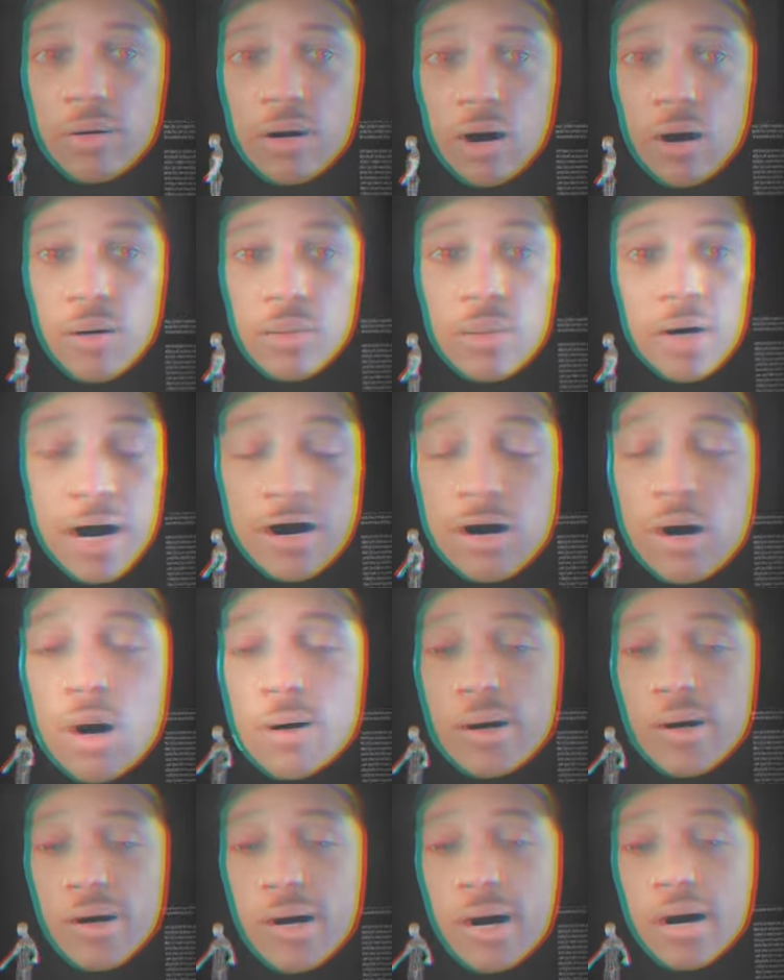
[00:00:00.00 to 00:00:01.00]
So as I
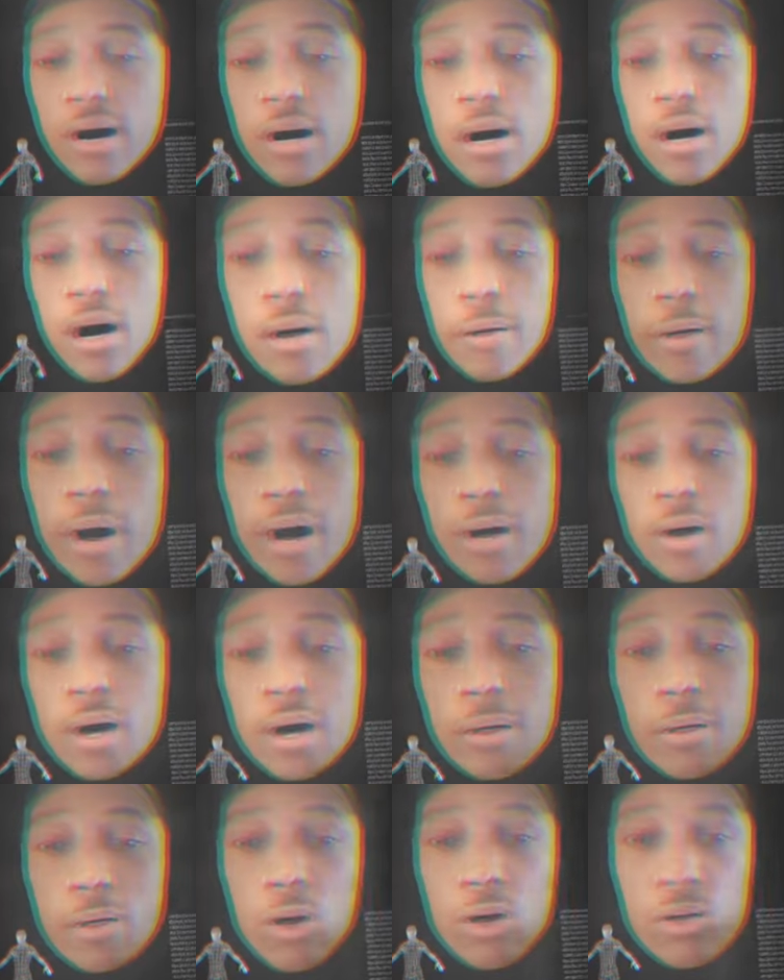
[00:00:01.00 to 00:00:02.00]
always say, make
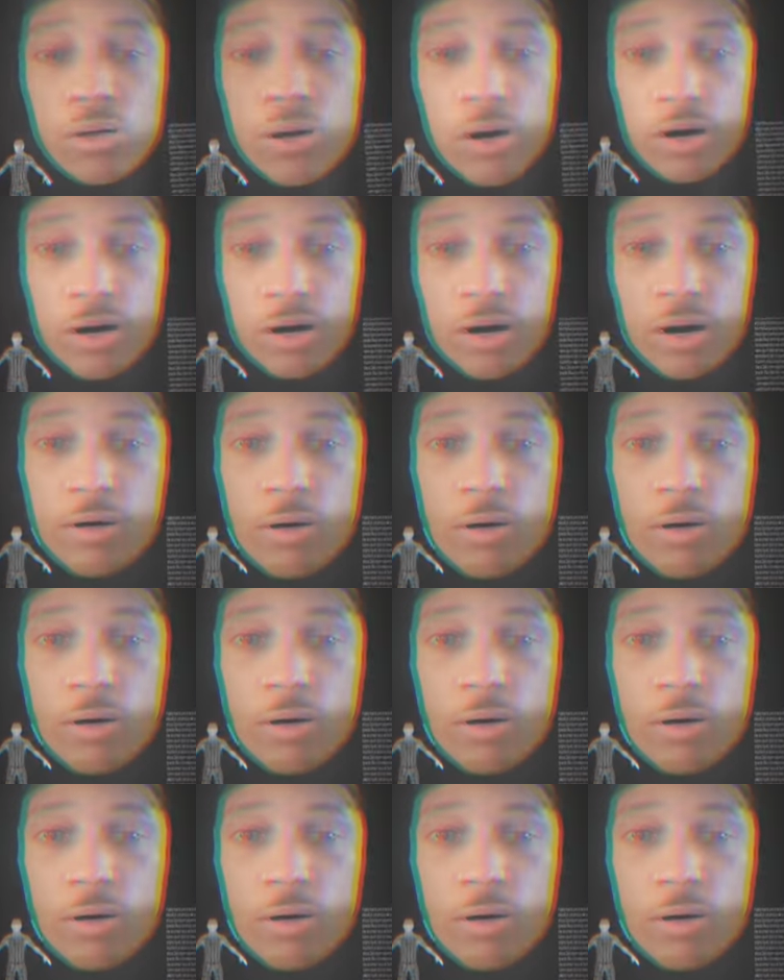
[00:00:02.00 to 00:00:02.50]
money moves or you're going